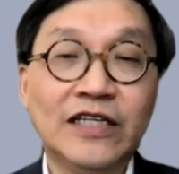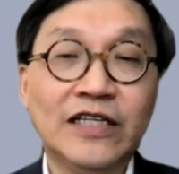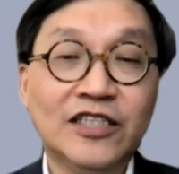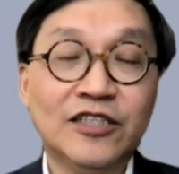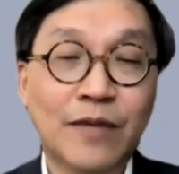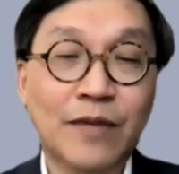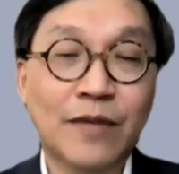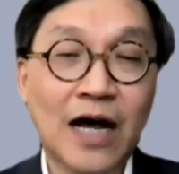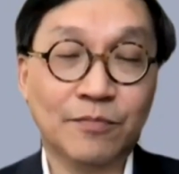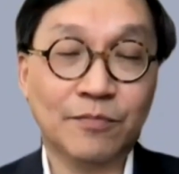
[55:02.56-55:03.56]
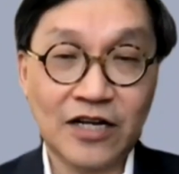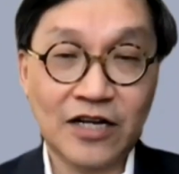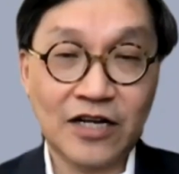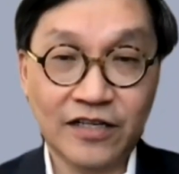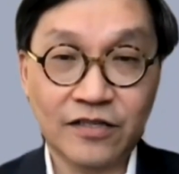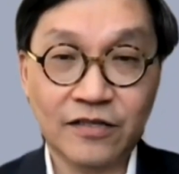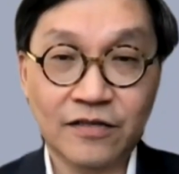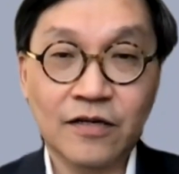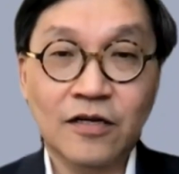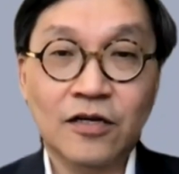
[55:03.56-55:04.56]
building these smart supply
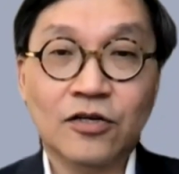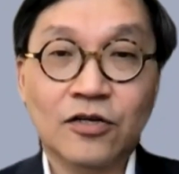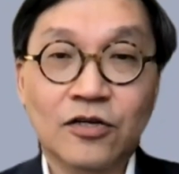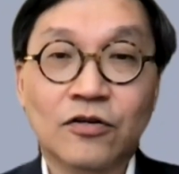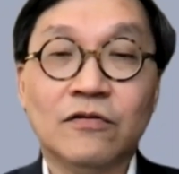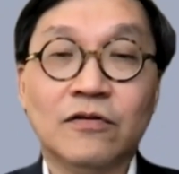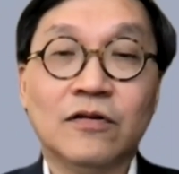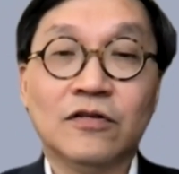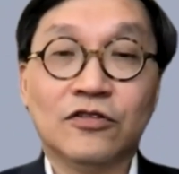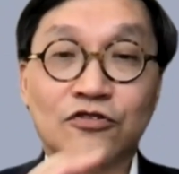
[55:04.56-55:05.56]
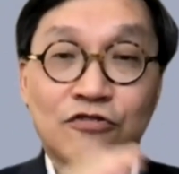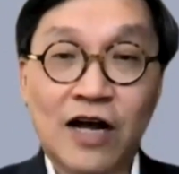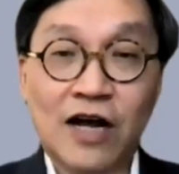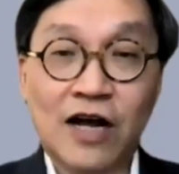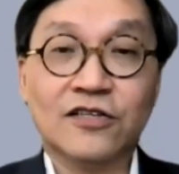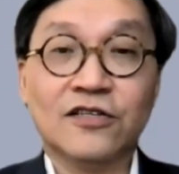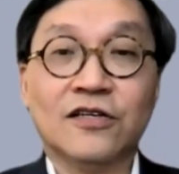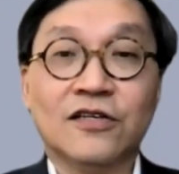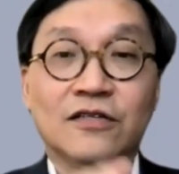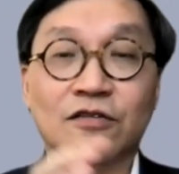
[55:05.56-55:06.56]
chains. You know, the
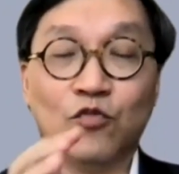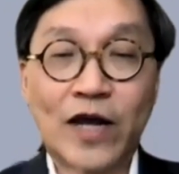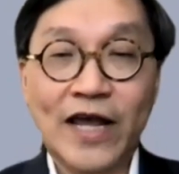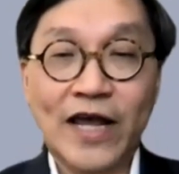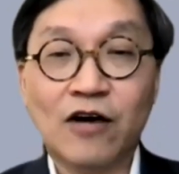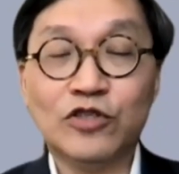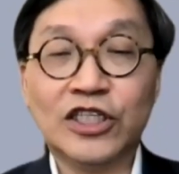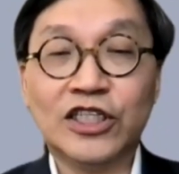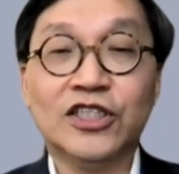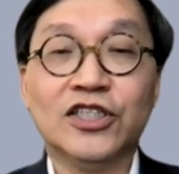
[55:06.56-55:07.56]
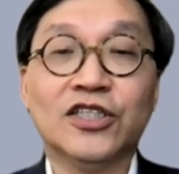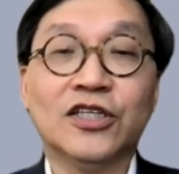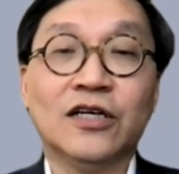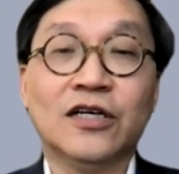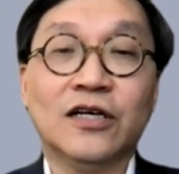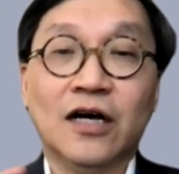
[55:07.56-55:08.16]
trucks, the warehouses,